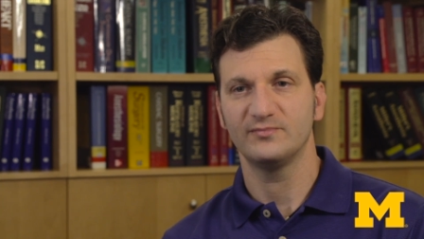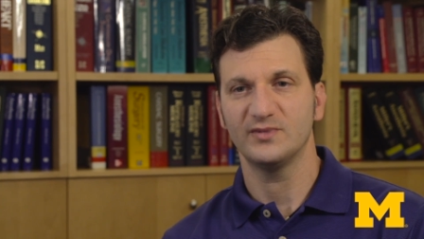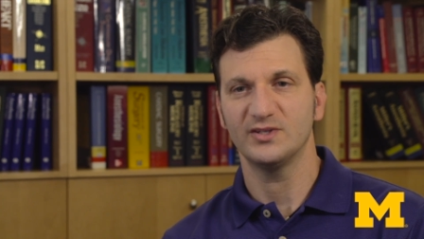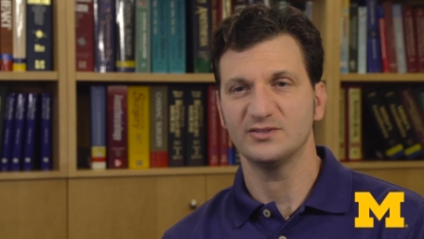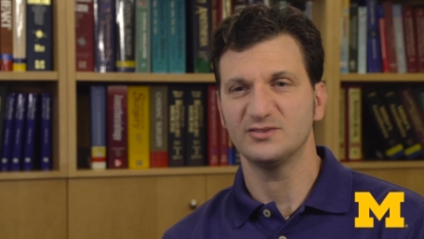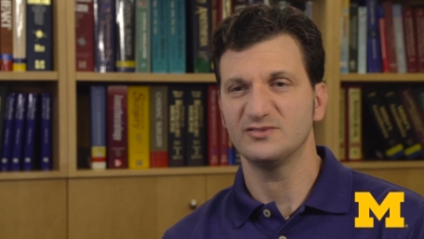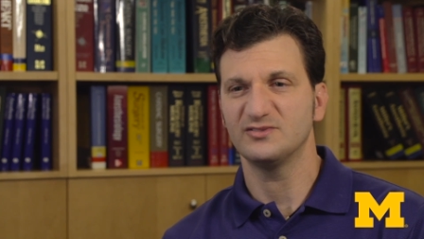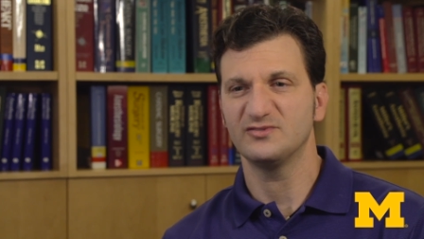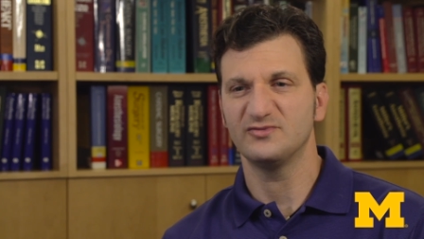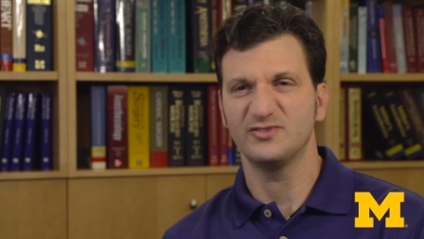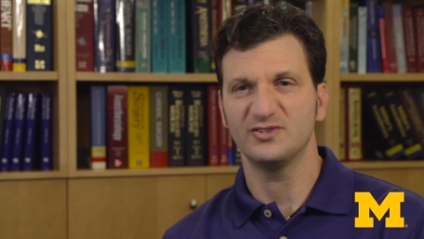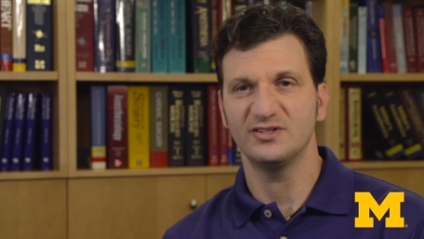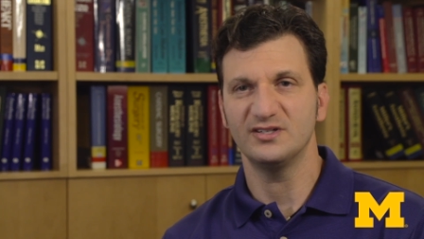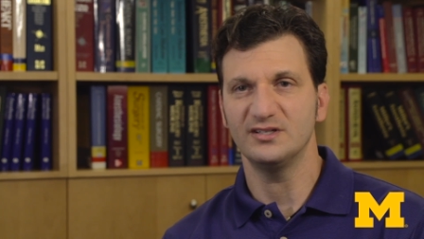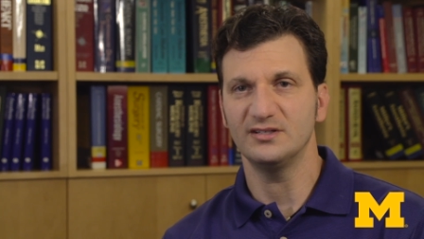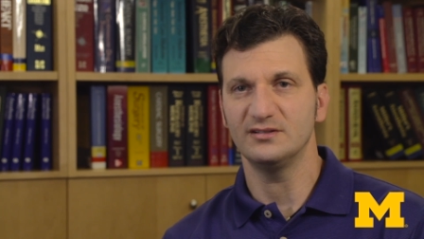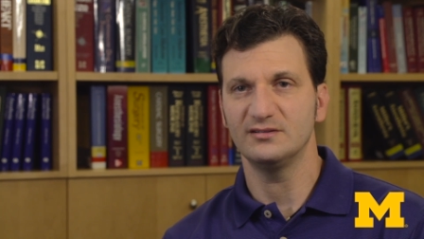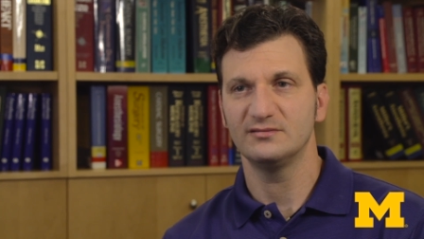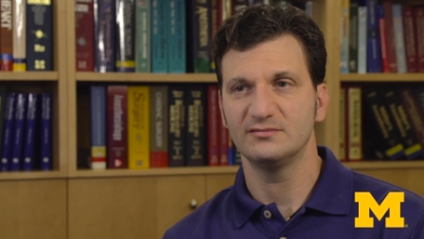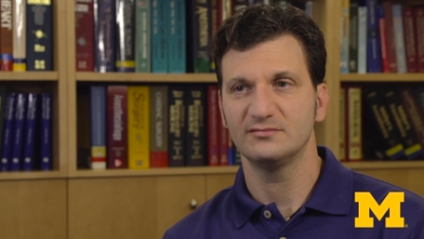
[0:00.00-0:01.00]
I was just
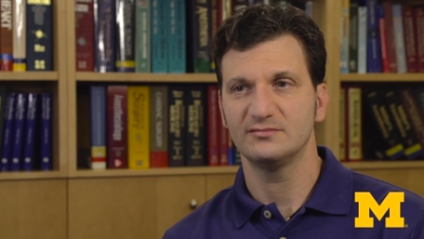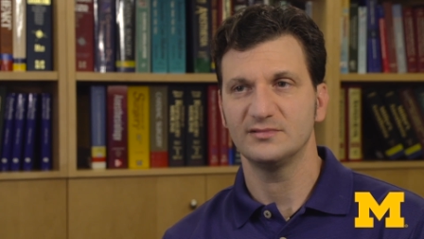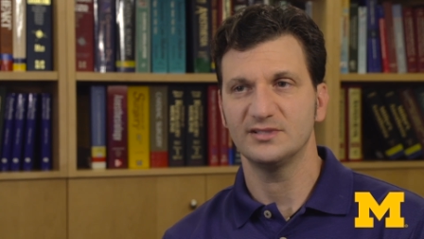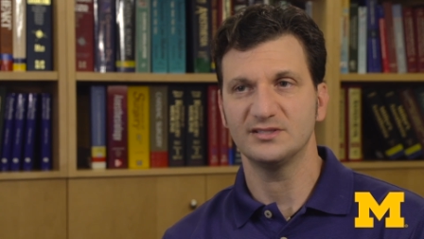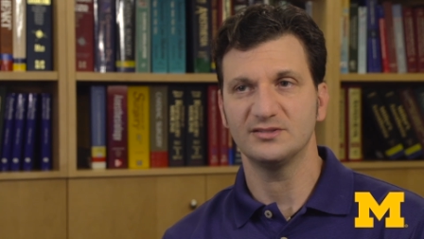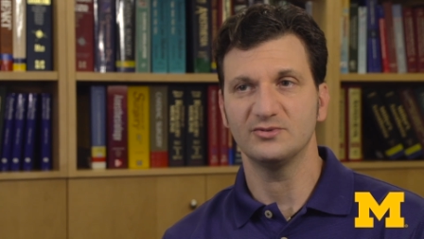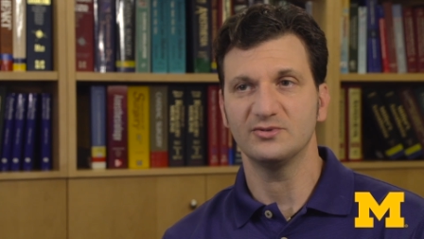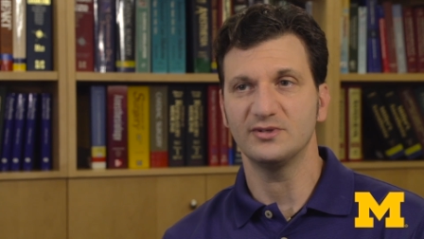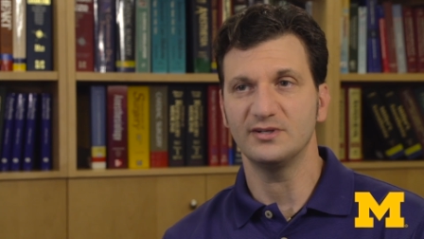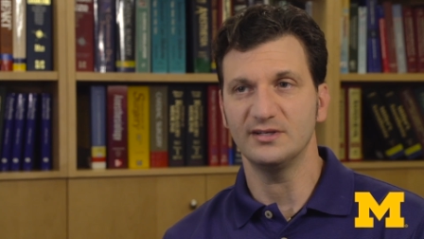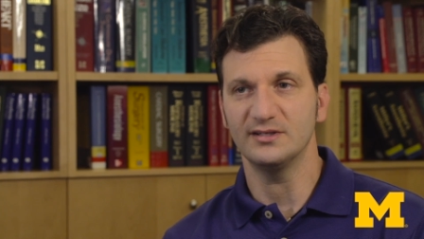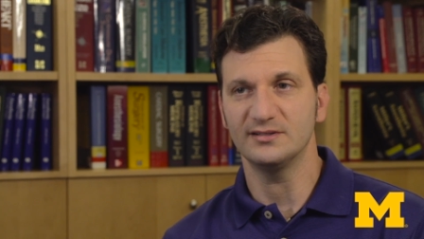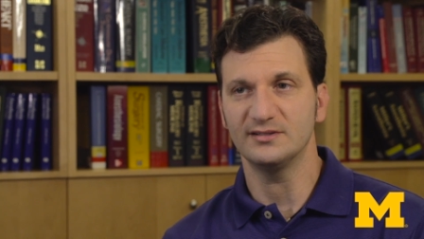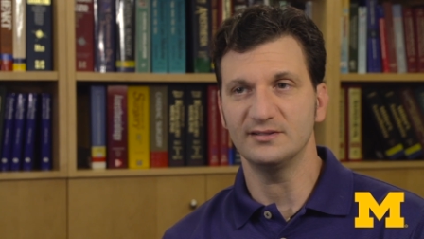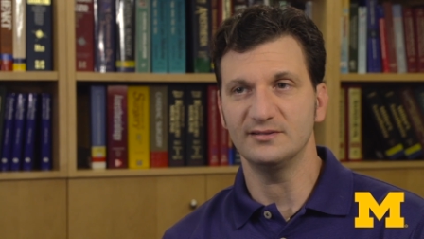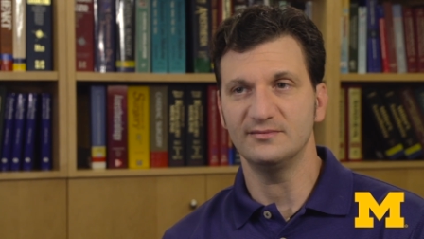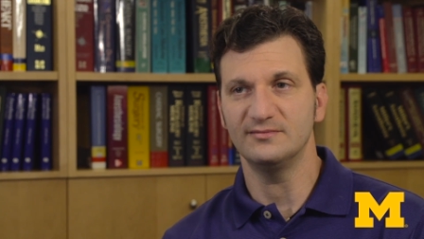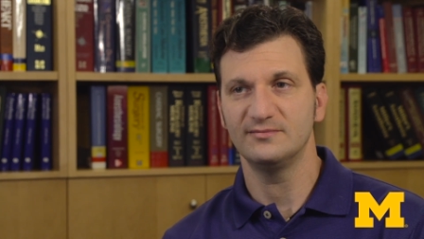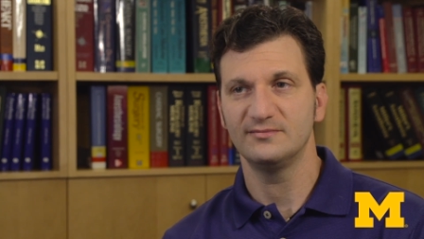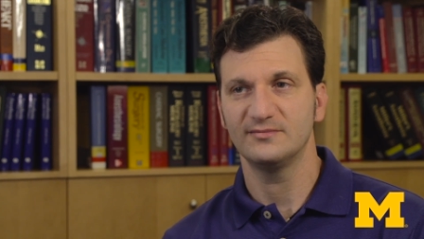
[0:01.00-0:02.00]
very
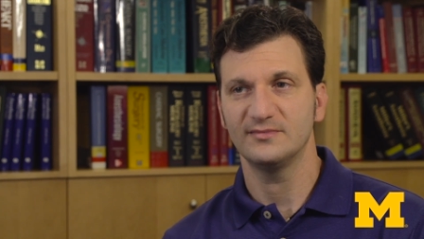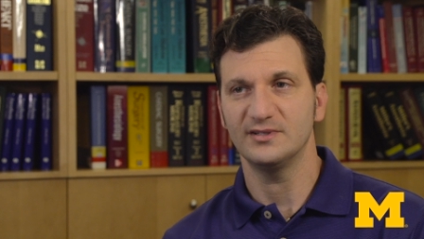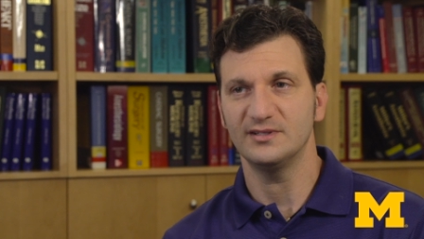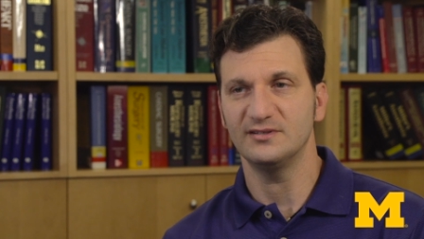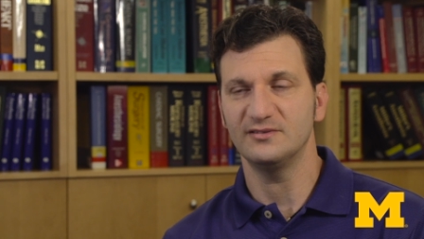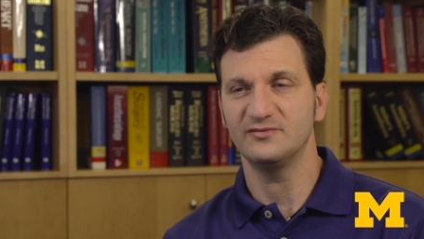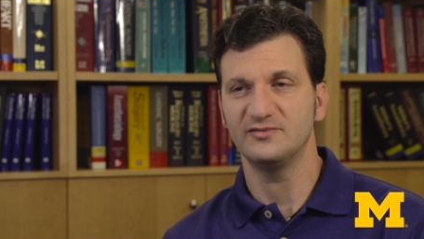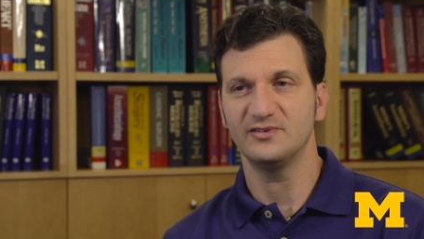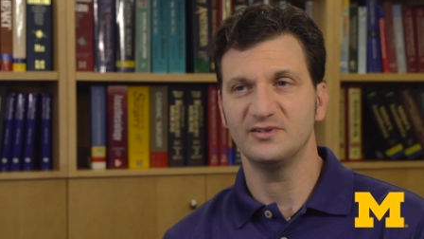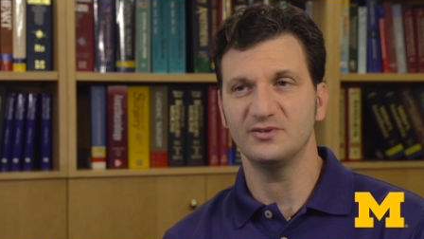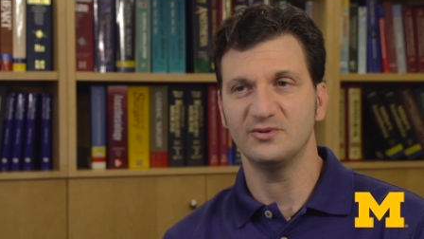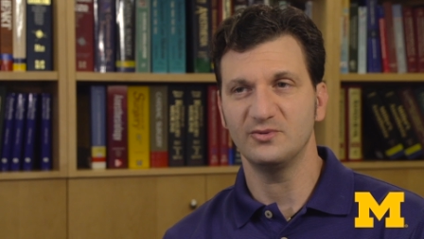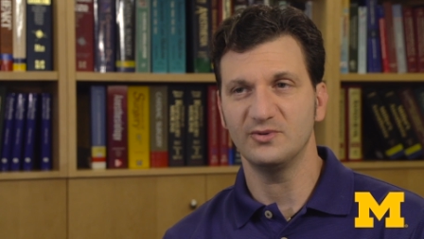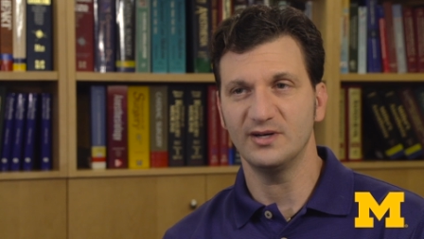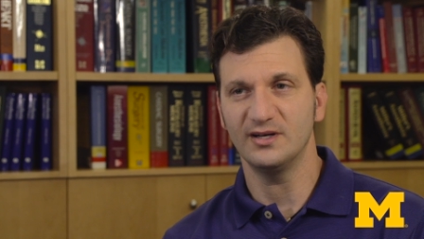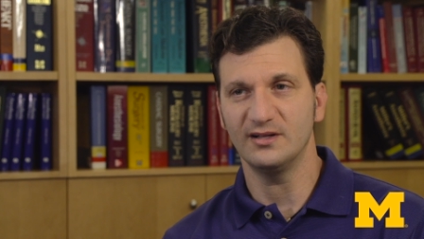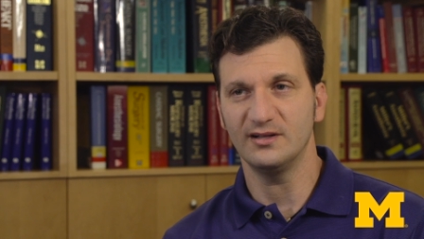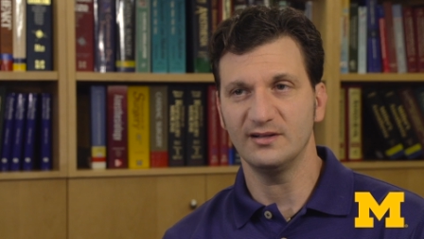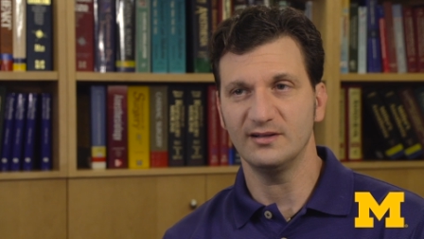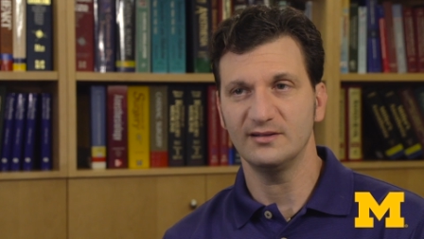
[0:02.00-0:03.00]
disoriented. I didn't feel
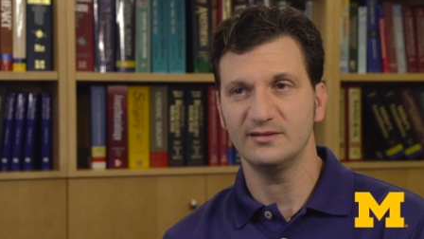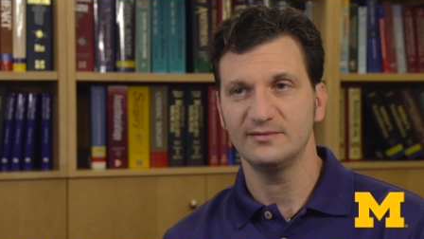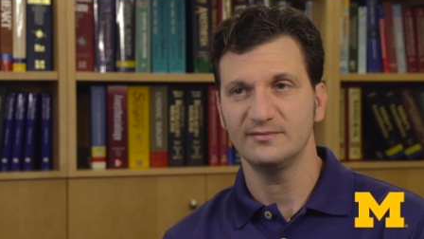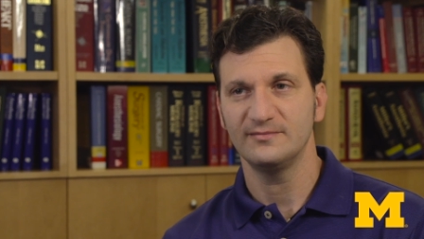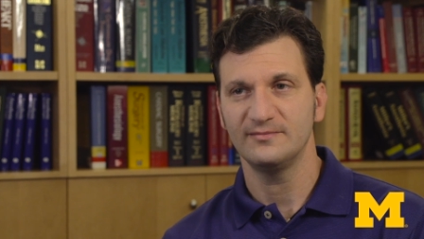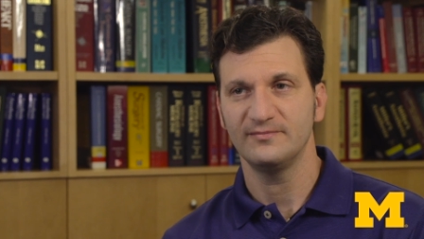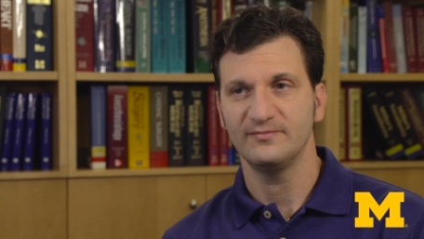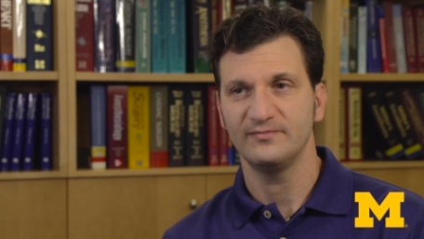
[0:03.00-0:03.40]
well.